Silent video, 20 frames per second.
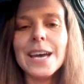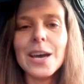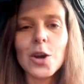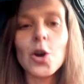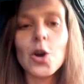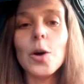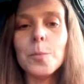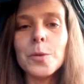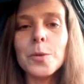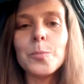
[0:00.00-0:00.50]

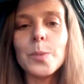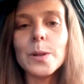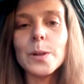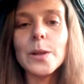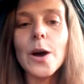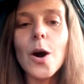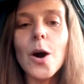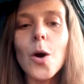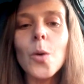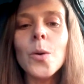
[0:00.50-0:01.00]
Comment
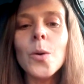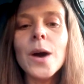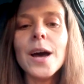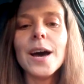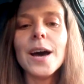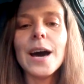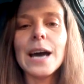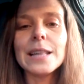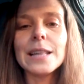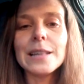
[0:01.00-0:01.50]
below.
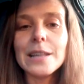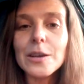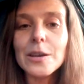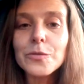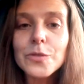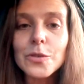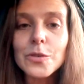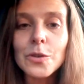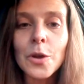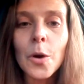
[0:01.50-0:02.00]
I'd
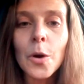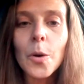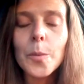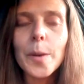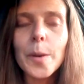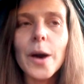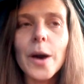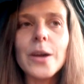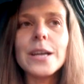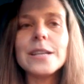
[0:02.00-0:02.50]
love to know
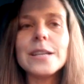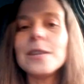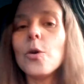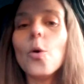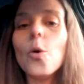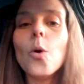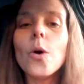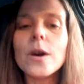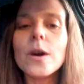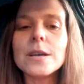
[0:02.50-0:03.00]
about it.
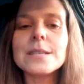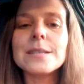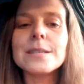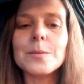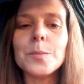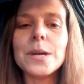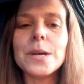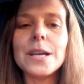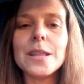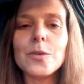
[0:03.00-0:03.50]
Or
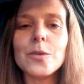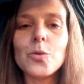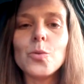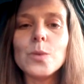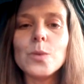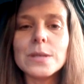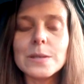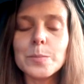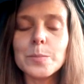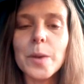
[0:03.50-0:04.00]
somebody who
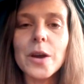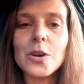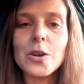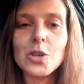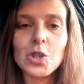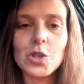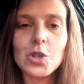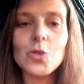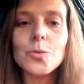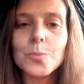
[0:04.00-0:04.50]

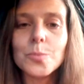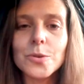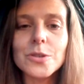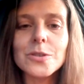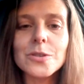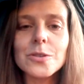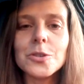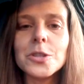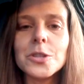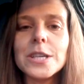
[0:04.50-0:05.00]
inspires you
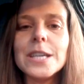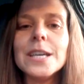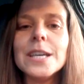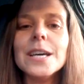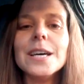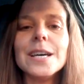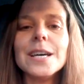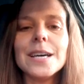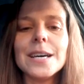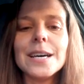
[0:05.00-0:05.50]
personally.
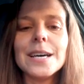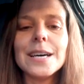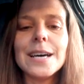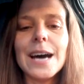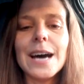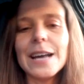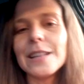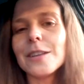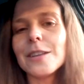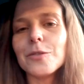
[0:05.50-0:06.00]
Uh,
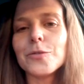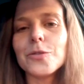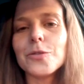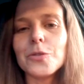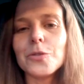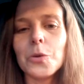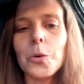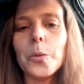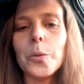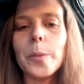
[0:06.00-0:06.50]
I'd love to
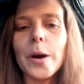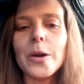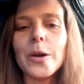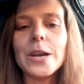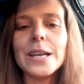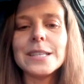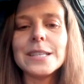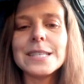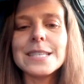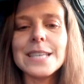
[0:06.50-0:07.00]
know about
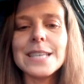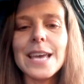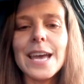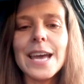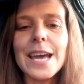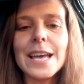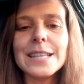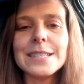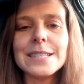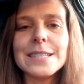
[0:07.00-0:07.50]
it.
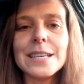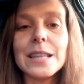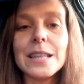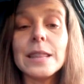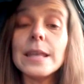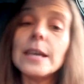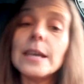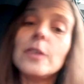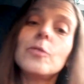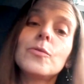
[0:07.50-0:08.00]
And uh,
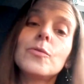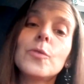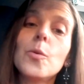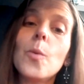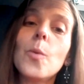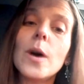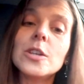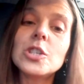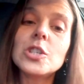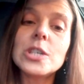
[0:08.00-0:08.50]
thank you for
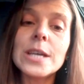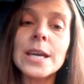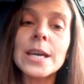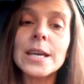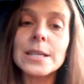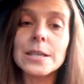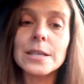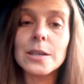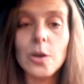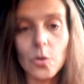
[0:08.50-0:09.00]
watching
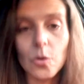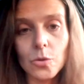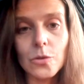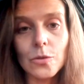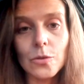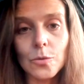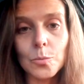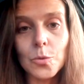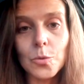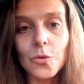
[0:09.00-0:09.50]
and go
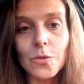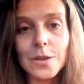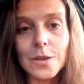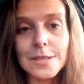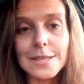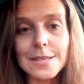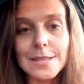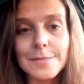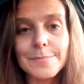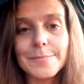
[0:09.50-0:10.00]
to the
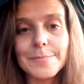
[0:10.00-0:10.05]
movies.